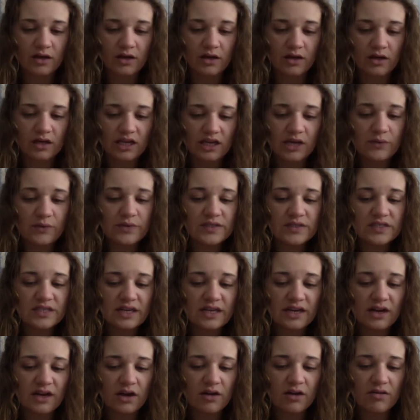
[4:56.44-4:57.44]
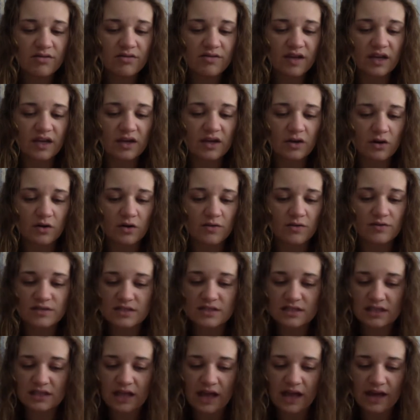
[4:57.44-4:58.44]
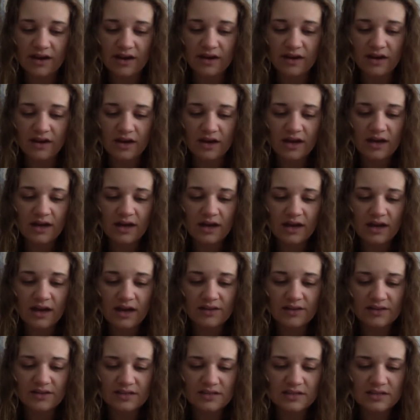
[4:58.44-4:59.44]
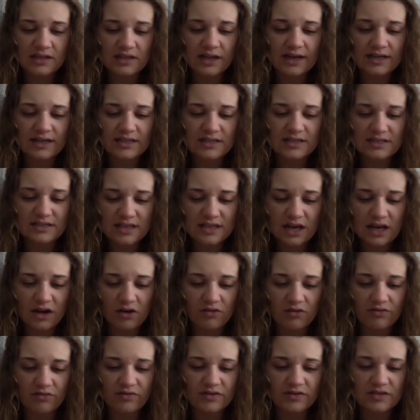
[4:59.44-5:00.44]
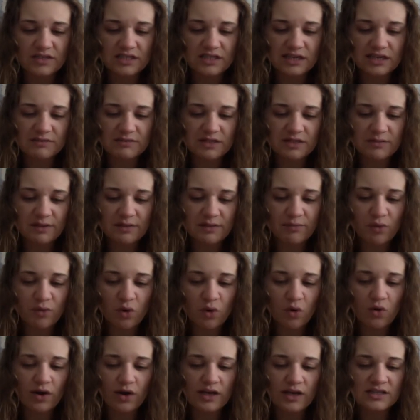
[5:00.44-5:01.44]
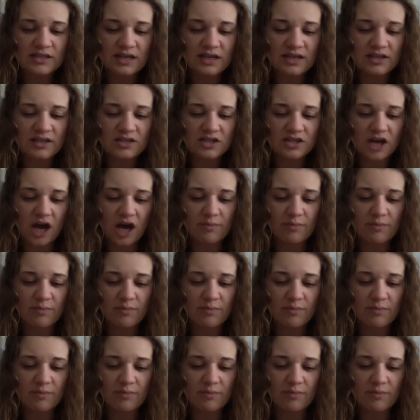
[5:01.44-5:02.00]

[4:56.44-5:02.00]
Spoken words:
He was sitting on a thing called sled, and the sled itself seemed to be poised at the top